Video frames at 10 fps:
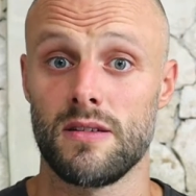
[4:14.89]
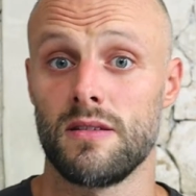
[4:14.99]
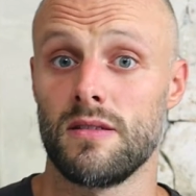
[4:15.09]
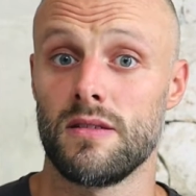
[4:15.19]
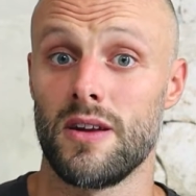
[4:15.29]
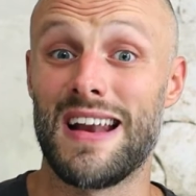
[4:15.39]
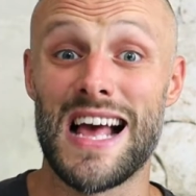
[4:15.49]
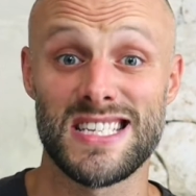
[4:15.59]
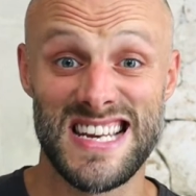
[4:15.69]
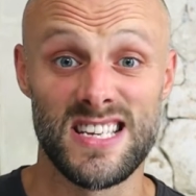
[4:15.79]
They're
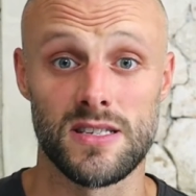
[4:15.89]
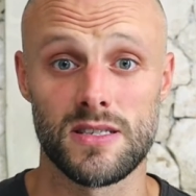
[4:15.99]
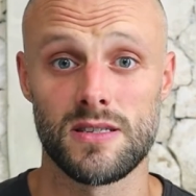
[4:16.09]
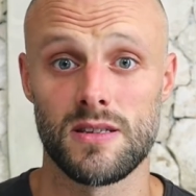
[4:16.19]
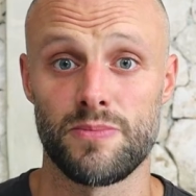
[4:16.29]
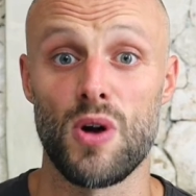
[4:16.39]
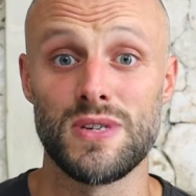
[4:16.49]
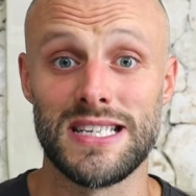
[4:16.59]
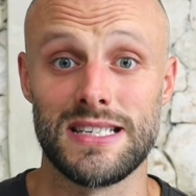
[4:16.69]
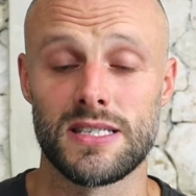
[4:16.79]
elastins,
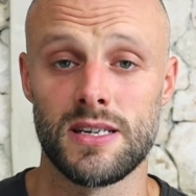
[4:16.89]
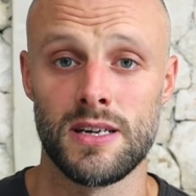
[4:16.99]
proteins.